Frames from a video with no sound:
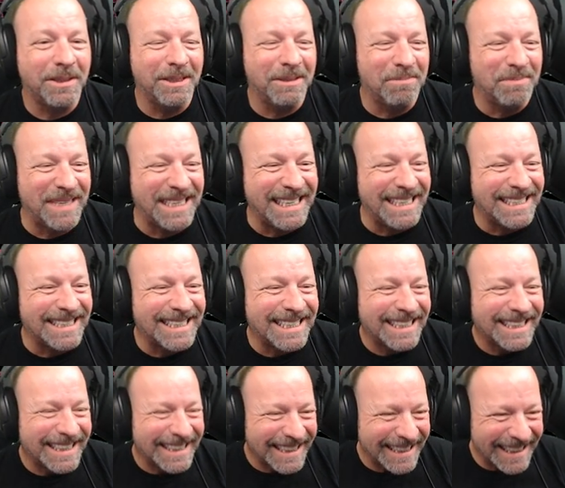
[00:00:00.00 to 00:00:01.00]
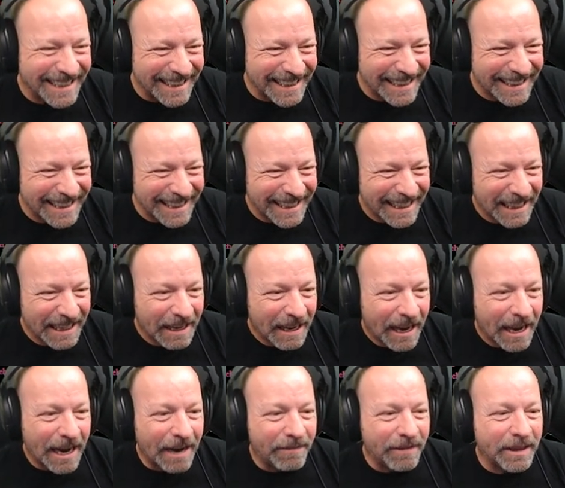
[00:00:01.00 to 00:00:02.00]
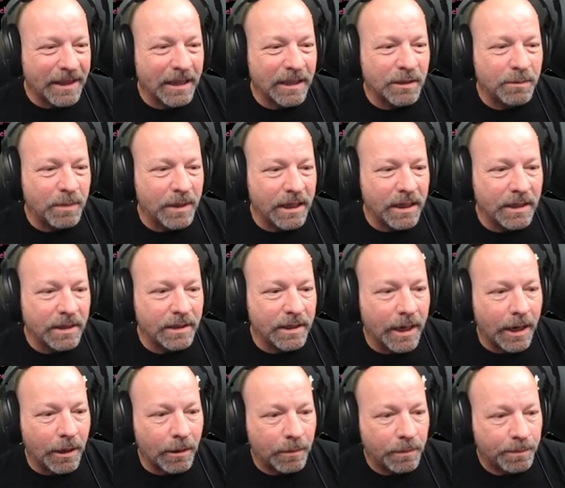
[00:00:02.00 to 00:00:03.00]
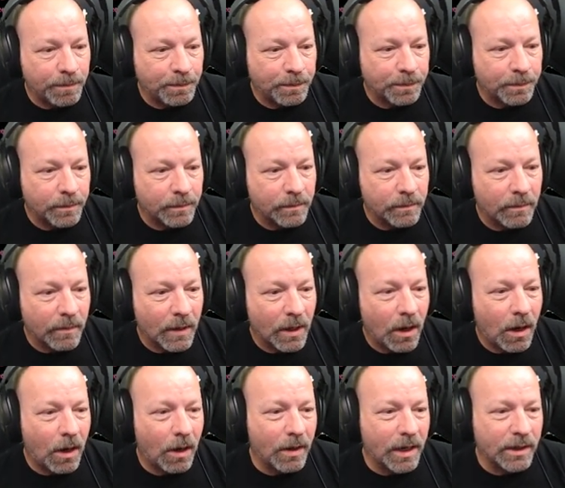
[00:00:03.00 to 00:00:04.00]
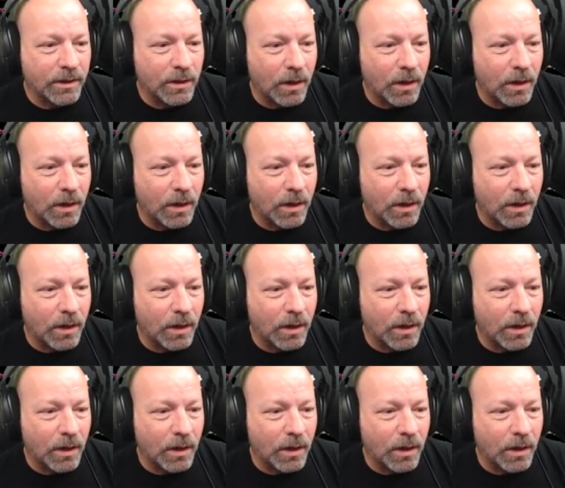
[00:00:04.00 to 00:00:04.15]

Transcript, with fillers: biddies. Everything's biddies now. Oh, that's